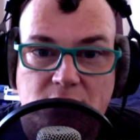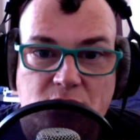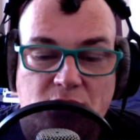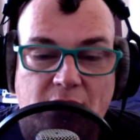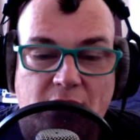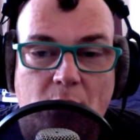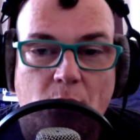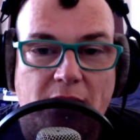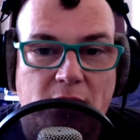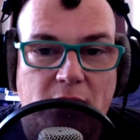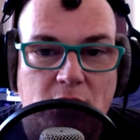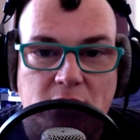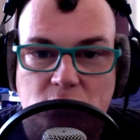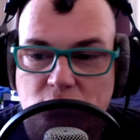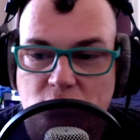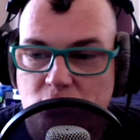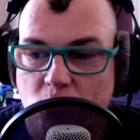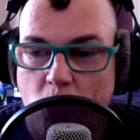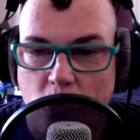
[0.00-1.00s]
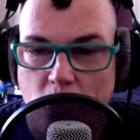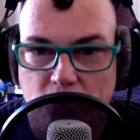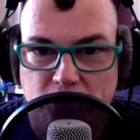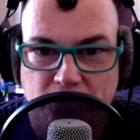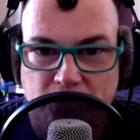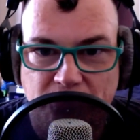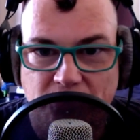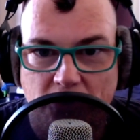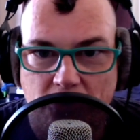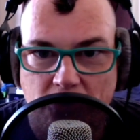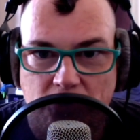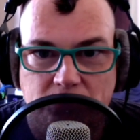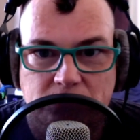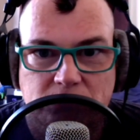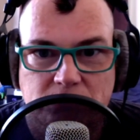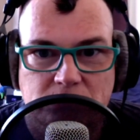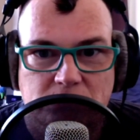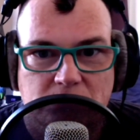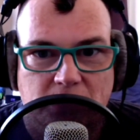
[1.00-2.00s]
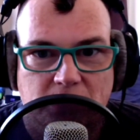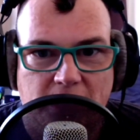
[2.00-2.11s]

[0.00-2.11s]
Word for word: So that way you can just hold your phone